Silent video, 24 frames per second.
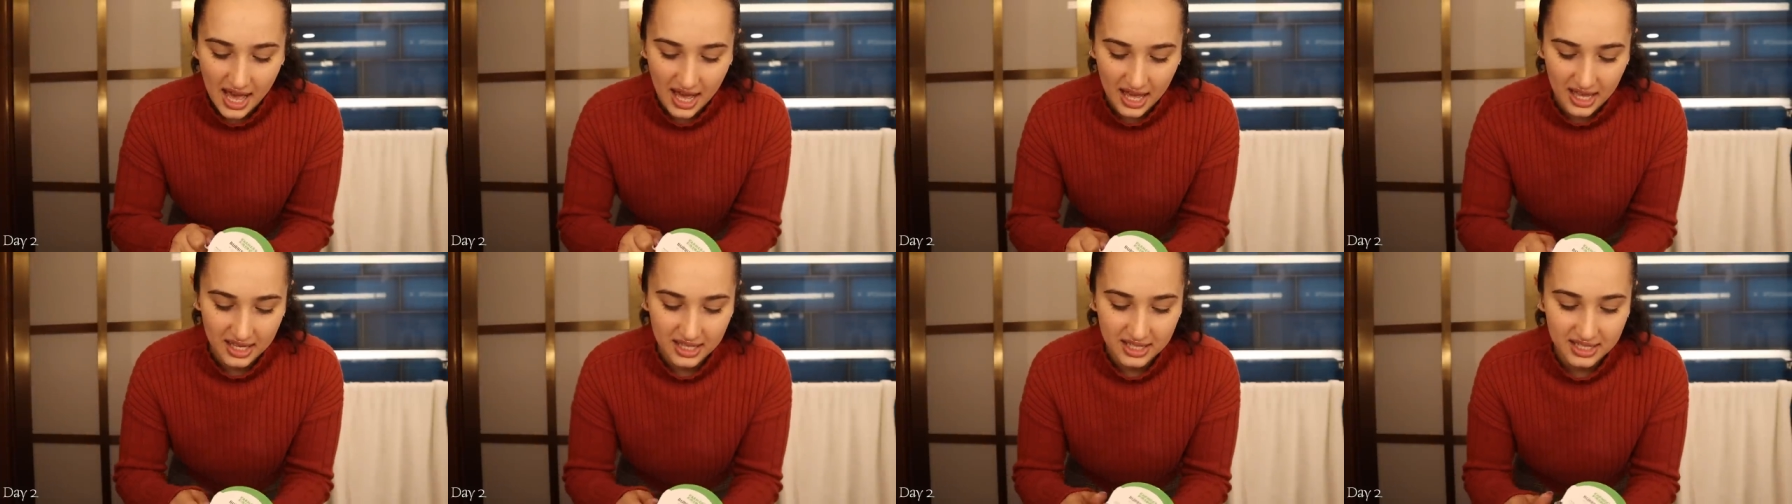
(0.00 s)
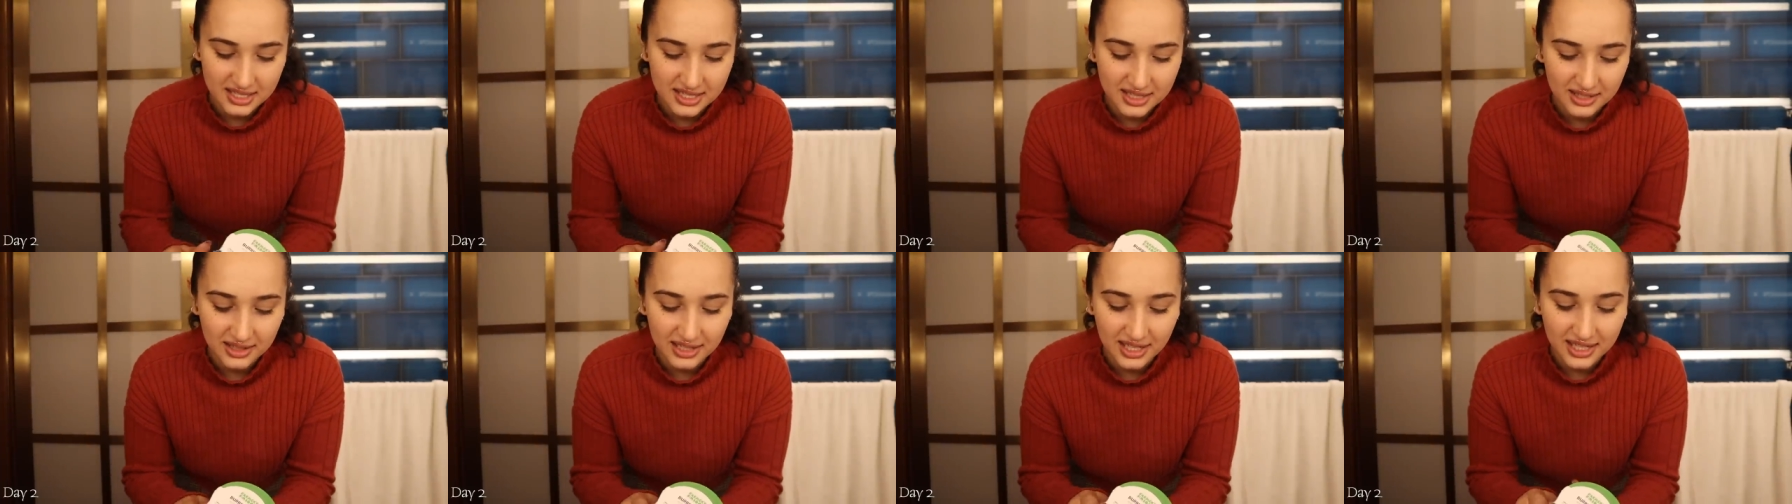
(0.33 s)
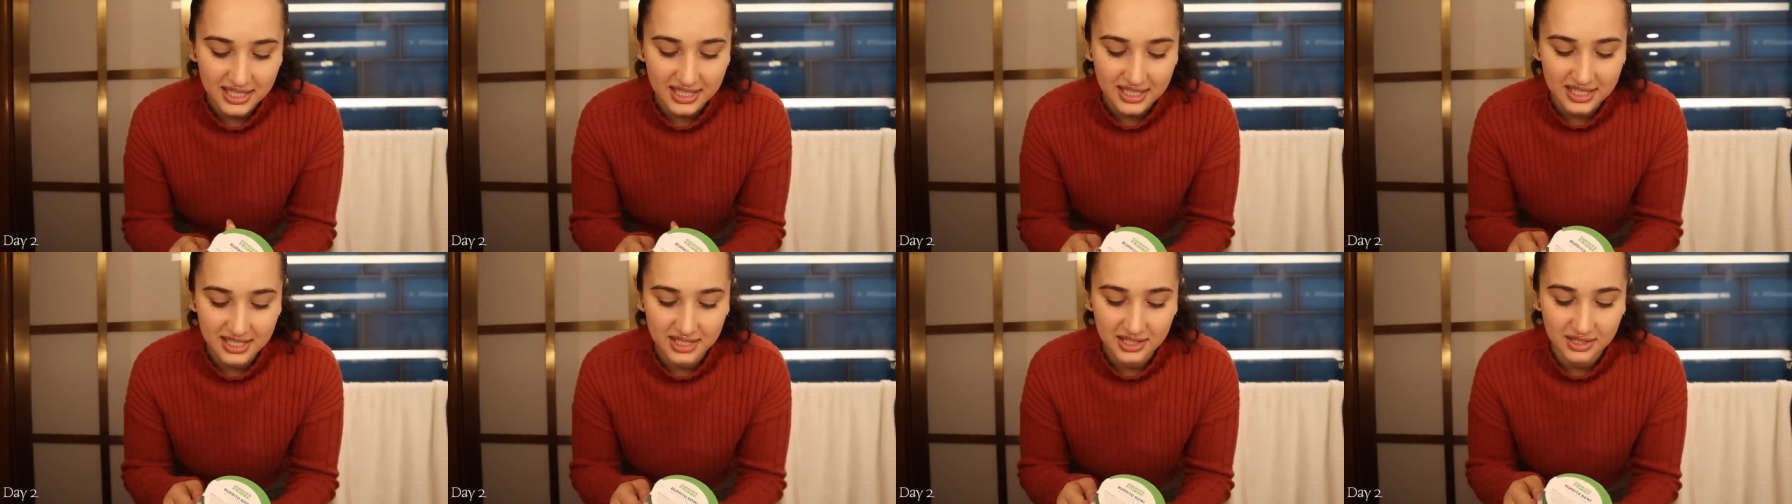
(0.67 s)
Uh, so
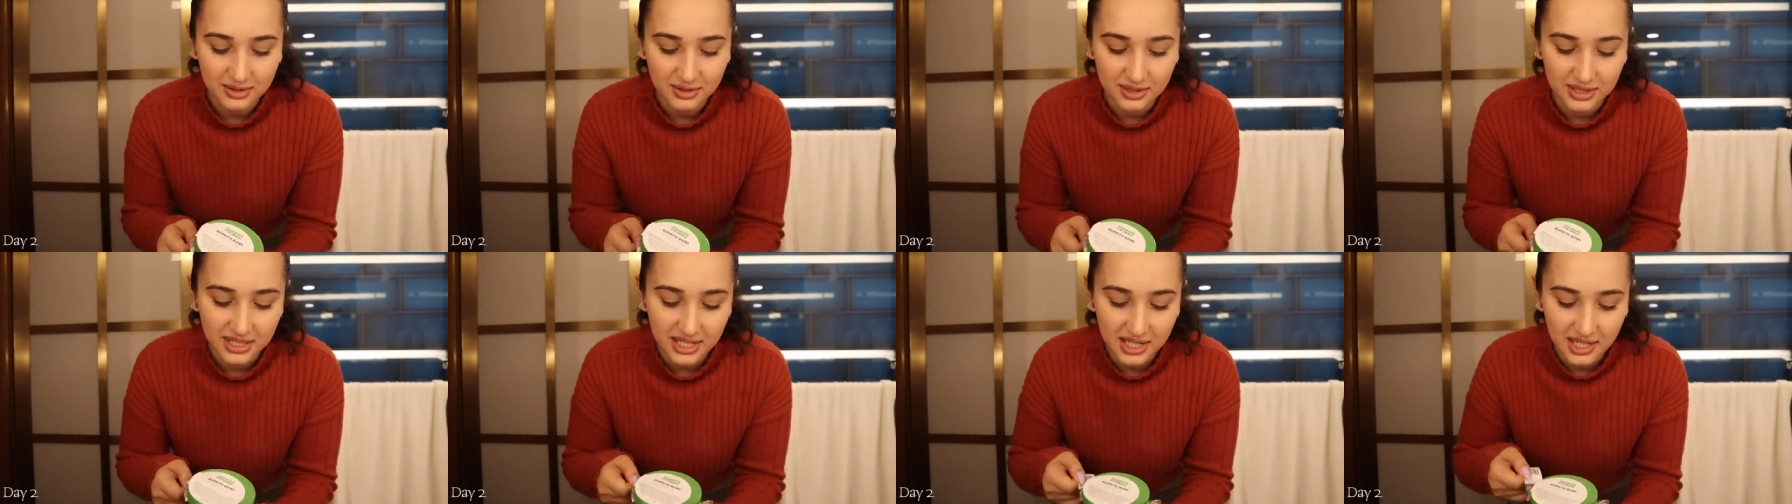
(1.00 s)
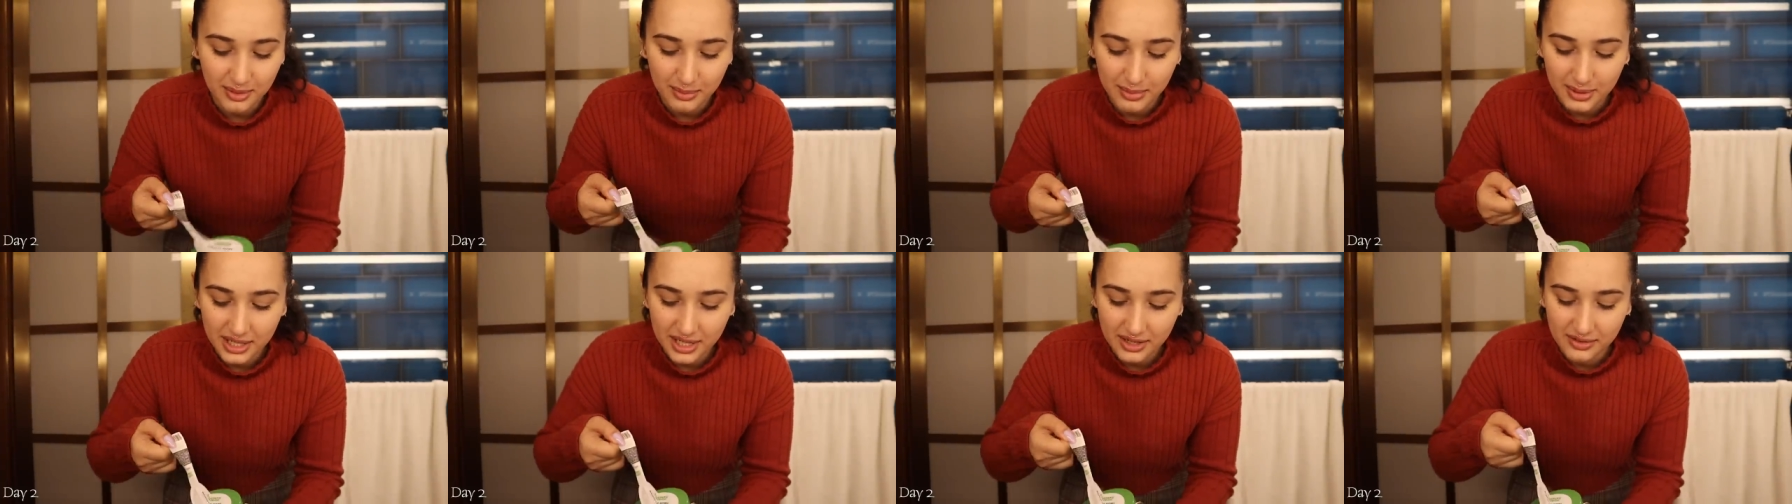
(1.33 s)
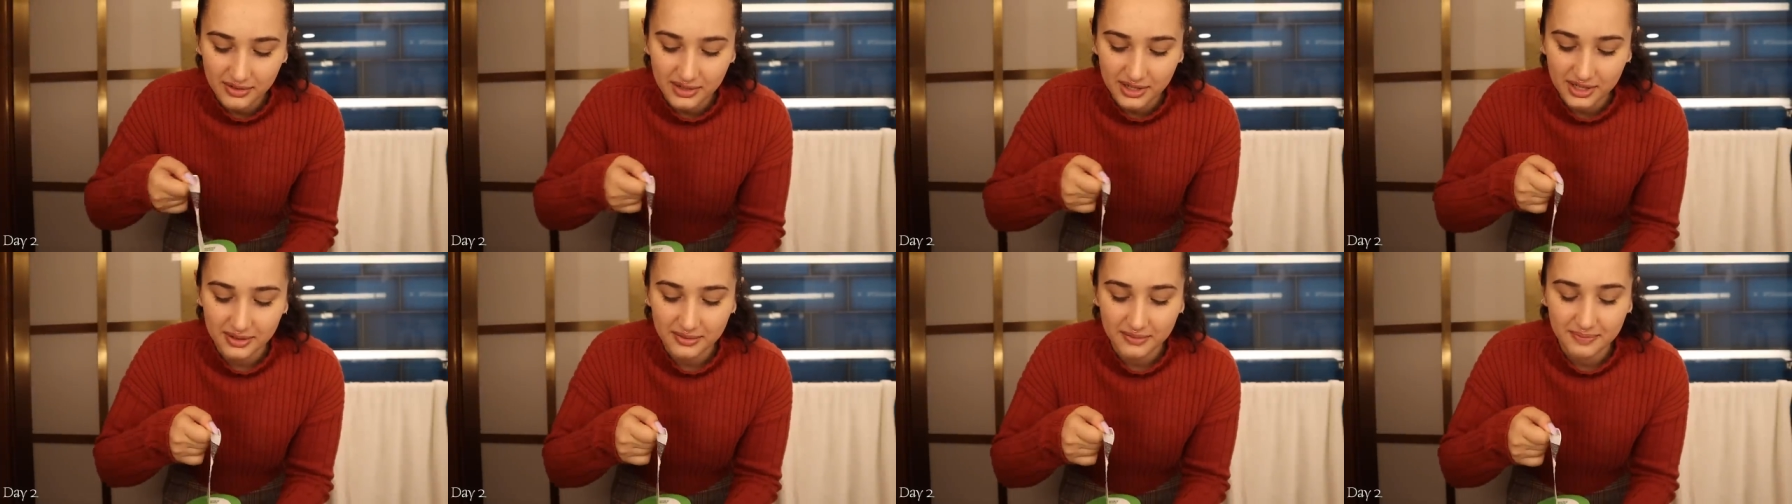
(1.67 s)
let's do a little bit
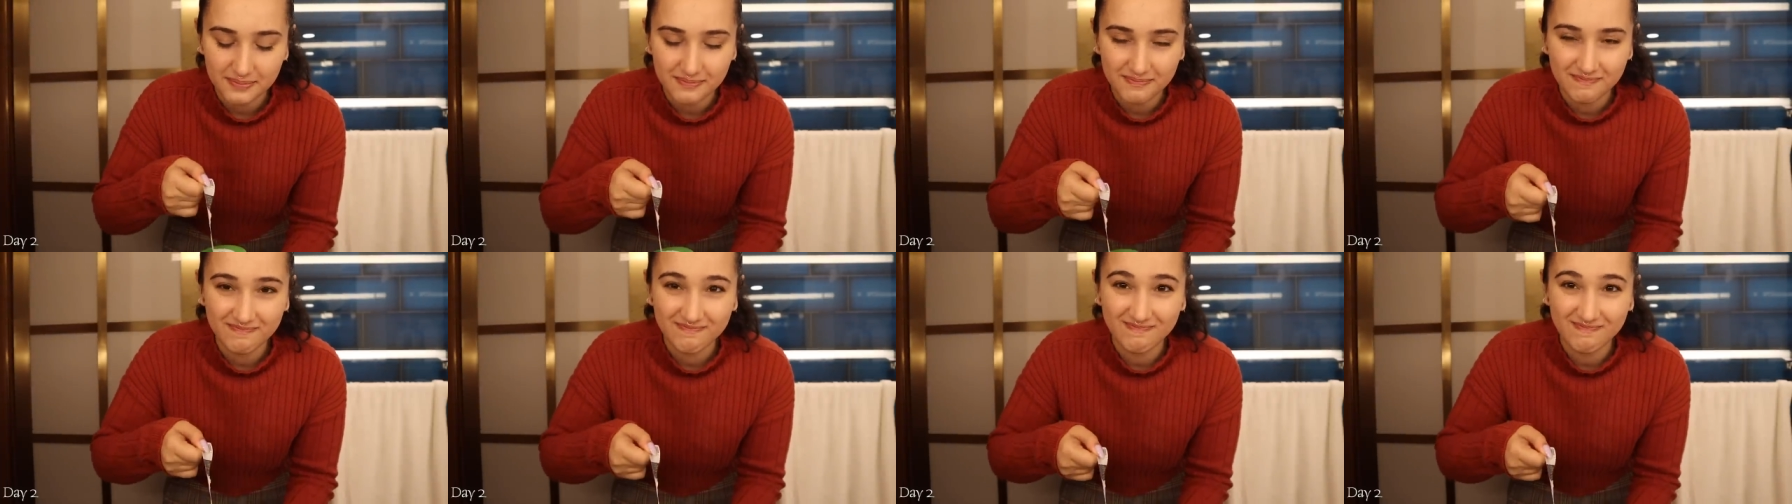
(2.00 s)
of a